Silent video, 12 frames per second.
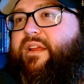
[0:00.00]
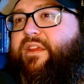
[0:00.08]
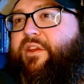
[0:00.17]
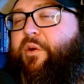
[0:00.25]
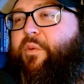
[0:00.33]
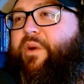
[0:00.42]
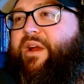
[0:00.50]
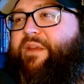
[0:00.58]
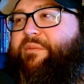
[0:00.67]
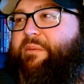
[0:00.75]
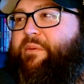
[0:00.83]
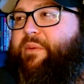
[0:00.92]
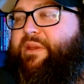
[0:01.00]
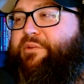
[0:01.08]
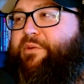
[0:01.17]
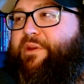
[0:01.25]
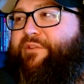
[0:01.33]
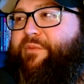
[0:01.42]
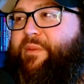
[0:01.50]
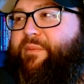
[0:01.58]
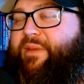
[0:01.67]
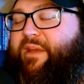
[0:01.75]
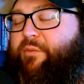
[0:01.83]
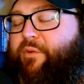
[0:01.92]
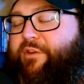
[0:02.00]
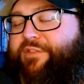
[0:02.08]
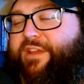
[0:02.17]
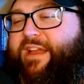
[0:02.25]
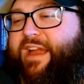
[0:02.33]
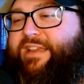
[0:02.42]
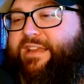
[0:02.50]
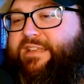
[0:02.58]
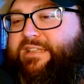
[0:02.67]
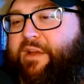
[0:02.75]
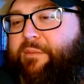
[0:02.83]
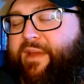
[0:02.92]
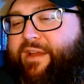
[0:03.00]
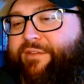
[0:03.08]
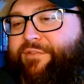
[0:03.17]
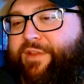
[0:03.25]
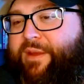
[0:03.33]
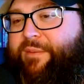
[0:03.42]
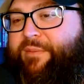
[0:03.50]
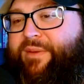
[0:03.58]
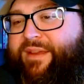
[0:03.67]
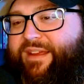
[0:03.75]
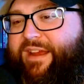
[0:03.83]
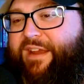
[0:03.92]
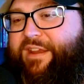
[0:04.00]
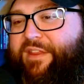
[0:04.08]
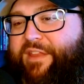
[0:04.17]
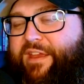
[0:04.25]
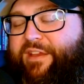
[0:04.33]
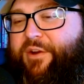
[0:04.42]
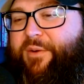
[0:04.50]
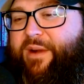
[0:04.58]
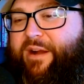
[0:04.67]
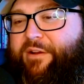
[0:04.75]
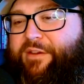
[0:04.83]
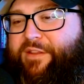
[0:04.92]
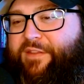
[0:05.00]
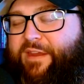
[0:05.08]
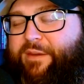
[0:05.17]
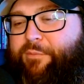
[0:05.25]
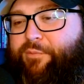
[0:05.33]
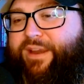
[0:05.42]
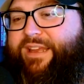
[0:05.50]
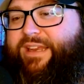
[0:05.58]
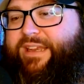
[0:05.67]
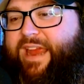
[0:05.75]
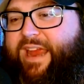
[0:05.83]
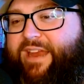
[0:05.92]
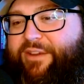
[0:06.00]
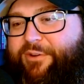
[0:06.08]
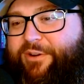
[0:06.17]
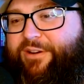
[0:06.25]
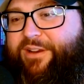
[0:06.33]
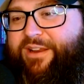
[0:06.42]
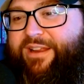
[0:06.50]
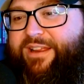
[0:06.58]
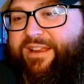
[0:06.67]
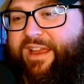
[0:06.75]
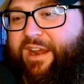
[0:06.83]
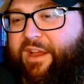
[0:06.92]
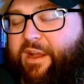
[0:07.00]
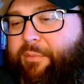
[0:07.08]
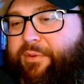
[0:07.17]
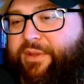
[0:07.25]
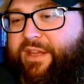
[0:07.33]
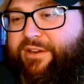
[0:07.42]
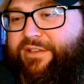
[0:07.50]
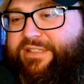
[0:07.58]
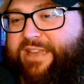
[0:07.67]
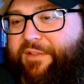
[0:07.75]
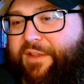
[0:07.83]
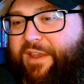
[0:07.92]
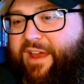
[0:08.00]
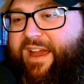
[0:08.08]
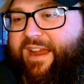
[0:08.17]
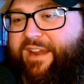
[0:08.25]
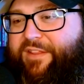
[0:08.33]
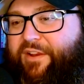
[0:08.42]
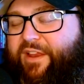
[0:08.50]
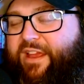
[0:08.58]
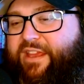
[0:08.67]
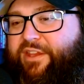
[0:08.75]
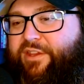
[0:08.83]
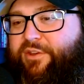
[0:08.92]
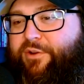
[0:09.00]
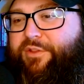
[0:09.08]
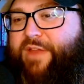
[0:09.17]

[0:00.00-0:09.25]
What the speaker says: You know what? Maybe we do hear from them again. What if the guy does come back for them, and then they go out, and then they end up running into Andor in a couple years down the line, and they're like, "You're